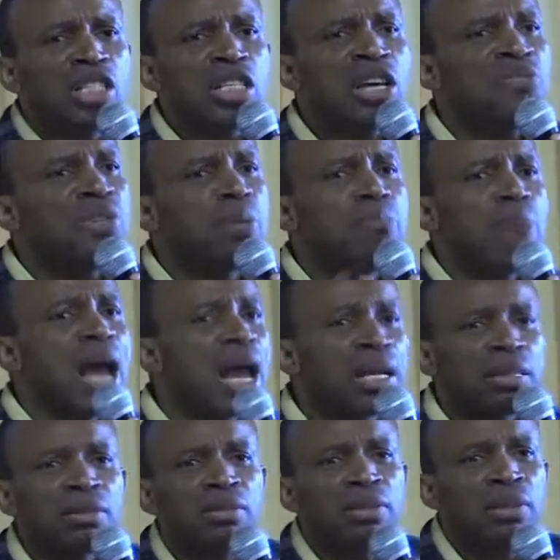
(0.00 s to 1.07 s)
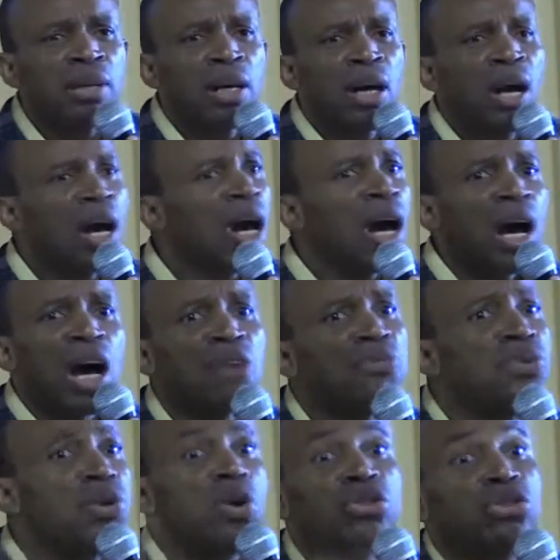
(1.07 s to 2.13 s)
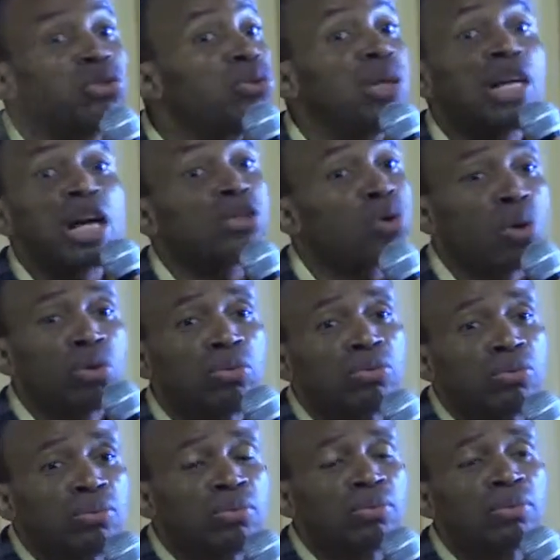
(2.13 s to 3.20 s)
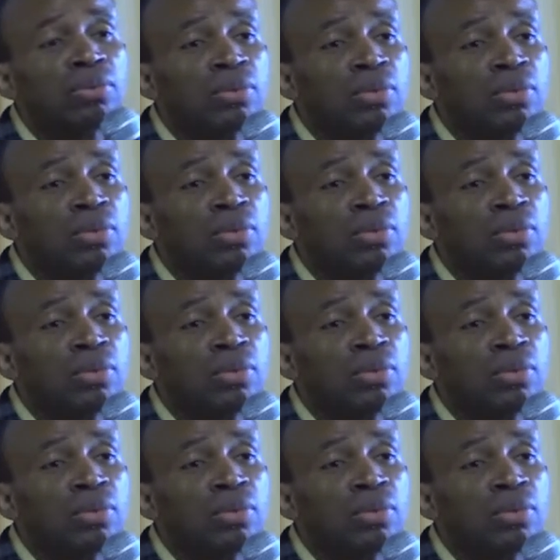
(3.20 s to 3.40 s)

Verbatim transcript: is if the man have no children at all.